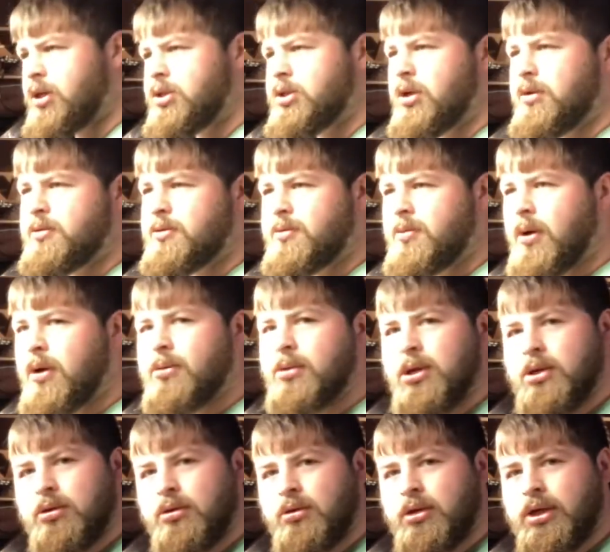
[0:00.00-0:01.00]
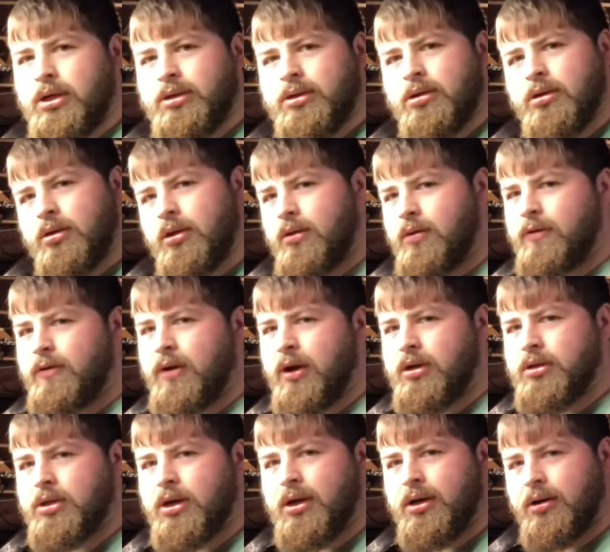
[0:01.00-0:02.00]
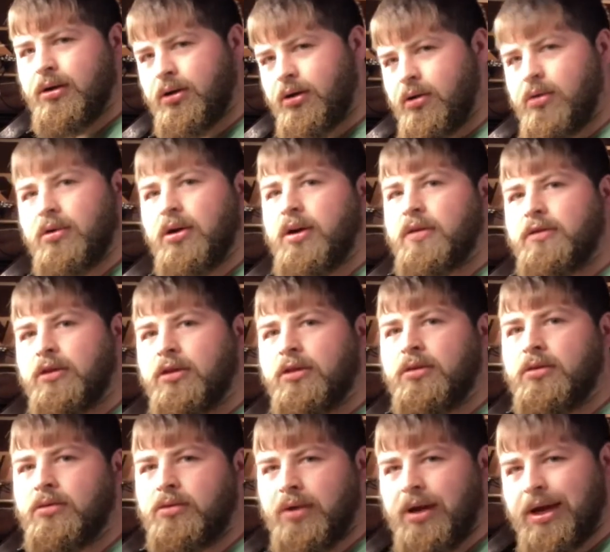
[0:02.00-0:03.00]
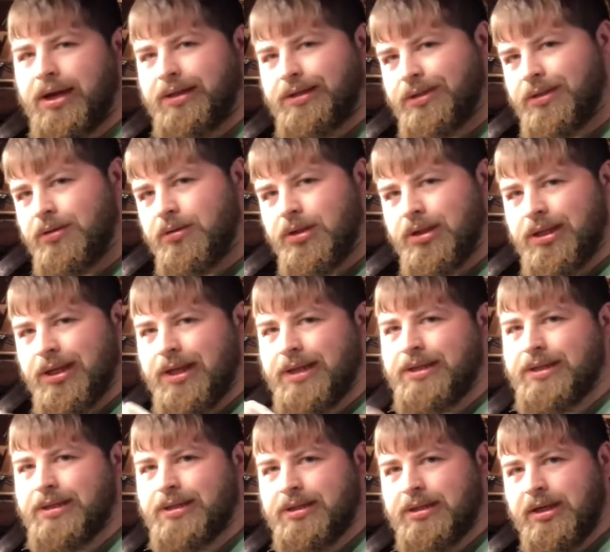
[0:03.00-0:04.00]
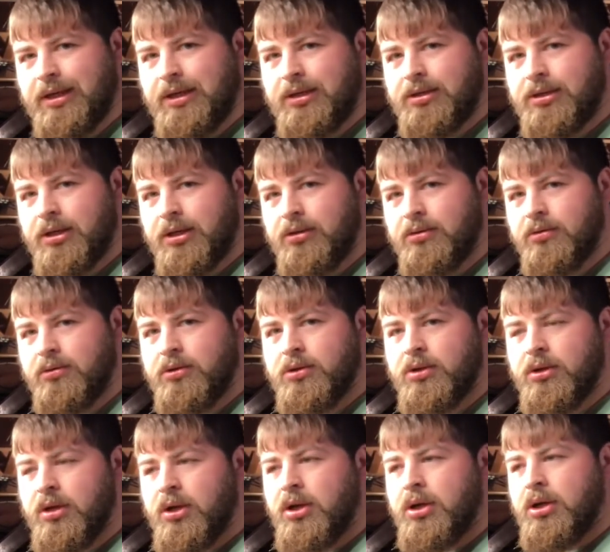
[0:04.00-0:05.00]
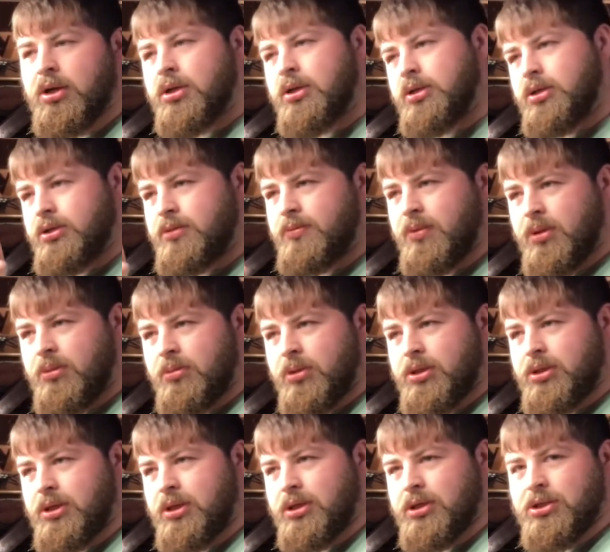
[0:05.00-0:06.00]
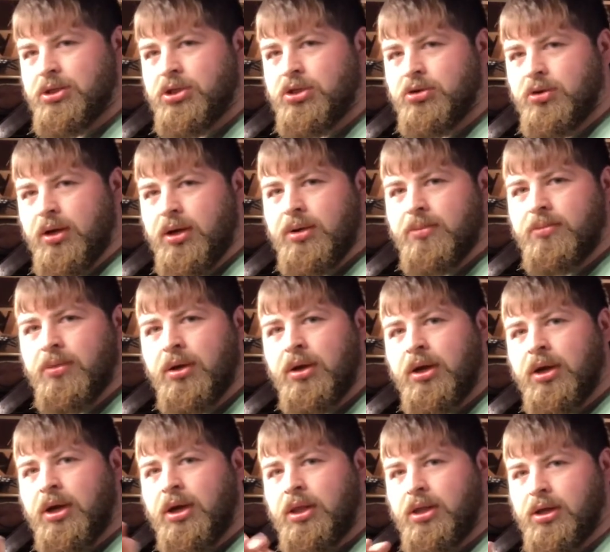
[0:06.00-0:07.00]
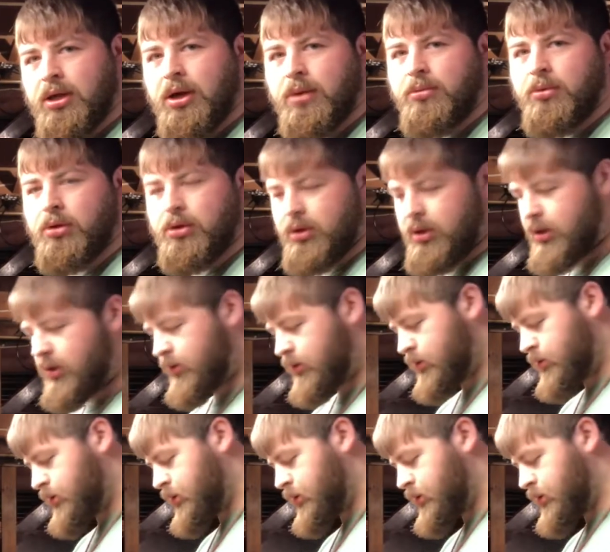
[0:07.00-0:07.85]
chub's probably a little easier than the Fire Tiger. You don't have to do as nice as details because it's pretty much like a stripe and a couple of gills